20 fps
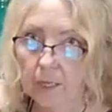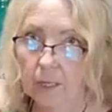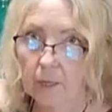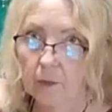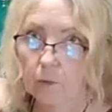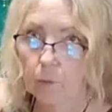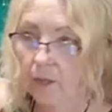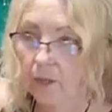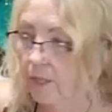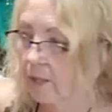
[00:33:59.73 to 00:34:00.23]

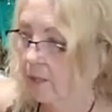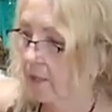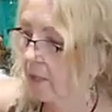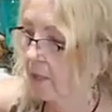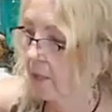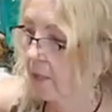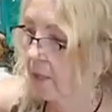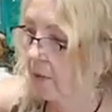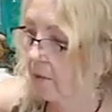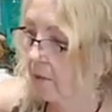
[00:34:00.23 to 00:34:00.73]
with
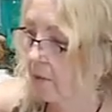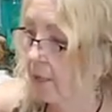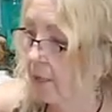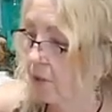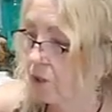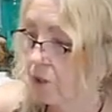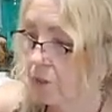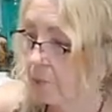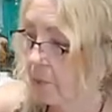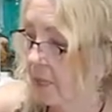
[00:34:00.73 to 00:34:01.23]
like
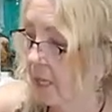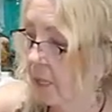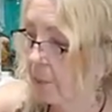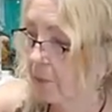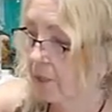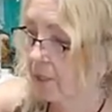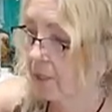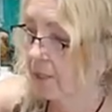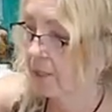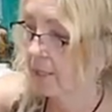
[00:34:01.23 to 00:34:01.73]
just
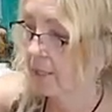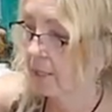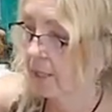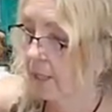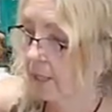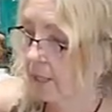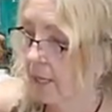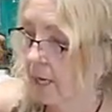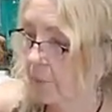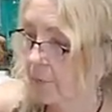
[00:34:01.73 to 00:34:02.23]
blackberries
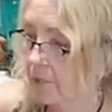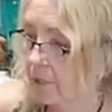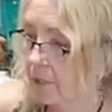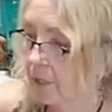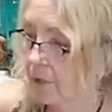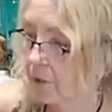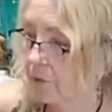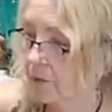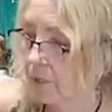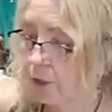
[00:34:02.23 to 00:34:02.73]
in apple
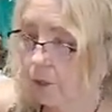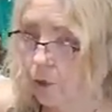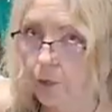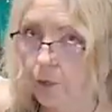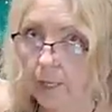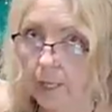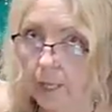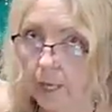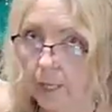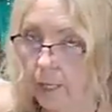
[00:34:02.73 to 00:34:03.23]
cider vinegar
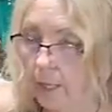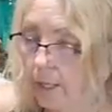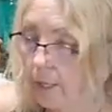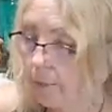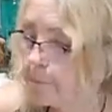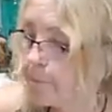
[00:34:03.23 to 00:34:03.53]
and honey.